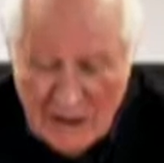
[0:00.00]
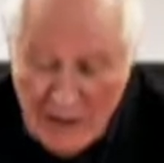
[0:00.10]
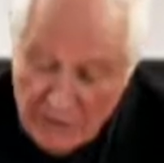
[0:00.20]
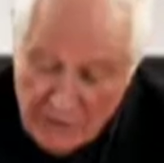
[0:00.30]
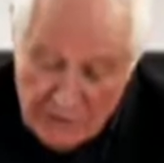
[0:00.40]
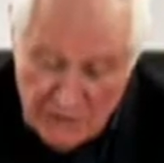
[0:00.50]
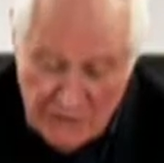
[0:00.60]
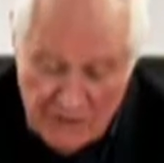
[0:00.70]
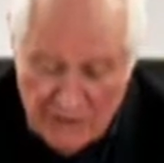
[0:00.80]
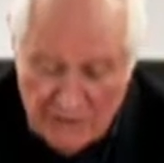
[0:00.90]
I wanted more
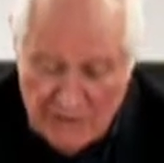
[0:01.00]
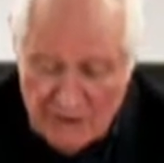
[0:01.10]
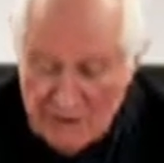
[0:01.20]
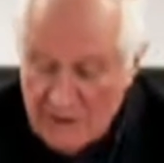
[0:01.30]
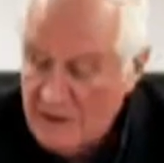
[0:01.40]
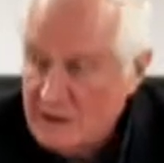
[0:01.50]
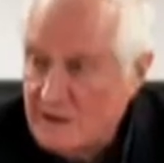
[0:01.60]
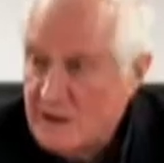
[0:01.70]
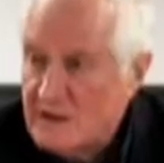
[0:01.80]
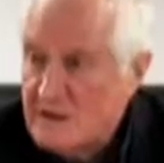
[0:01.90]
sequences on the
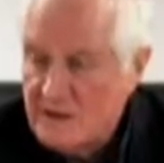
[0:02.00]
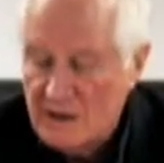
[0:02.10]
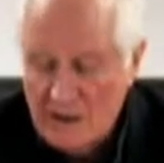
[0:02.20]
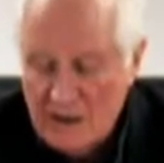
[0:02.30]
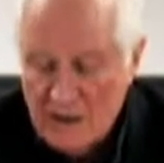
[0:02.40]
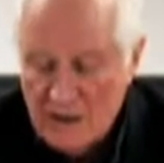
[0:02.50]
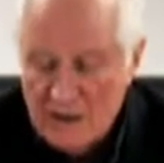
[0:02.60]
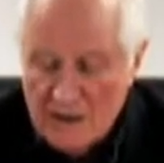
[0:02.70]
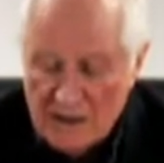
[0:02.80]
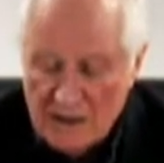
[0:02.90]
streets and in
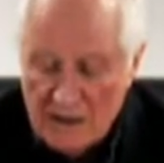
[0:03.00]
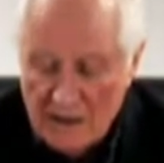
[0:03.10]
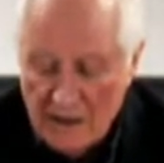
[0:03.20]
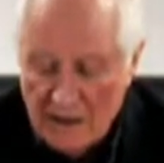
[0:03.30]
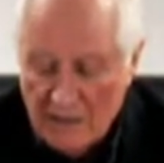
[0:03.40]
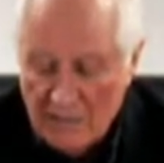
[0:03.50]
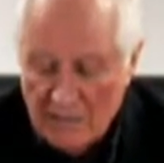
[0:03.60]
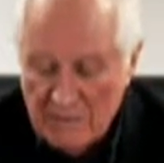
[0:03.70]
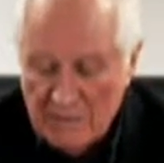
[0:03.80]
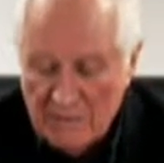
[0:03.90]
cars,
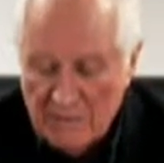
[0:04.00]
and